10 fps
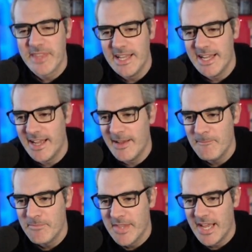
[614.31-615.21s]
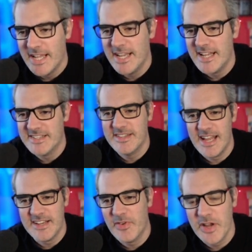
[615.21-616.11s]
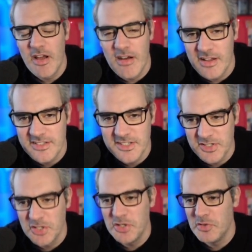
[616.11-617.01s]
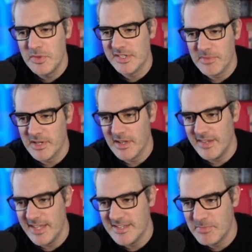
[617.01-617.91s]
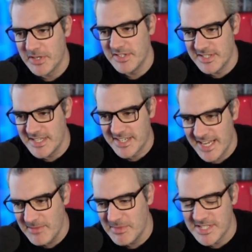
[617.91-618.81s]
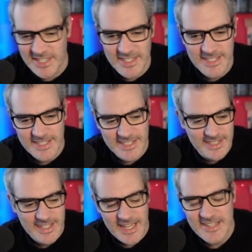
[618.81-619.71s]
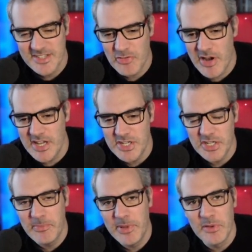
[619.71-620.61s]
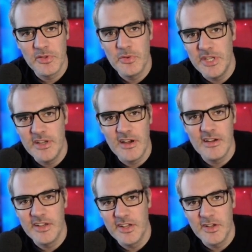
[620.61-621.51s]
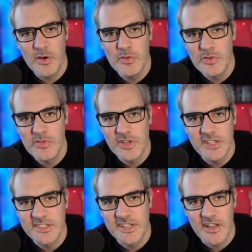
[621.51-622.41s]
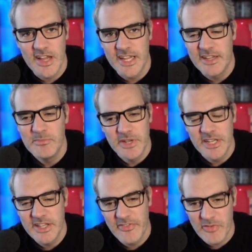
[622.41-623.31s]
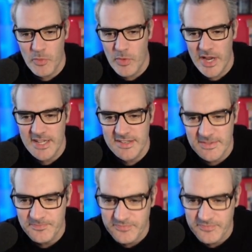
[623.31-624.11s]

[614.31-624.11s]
And that's very hard to do with something like this, because this game it's strange. It appeals to a young and an old audience alike, but in different ways.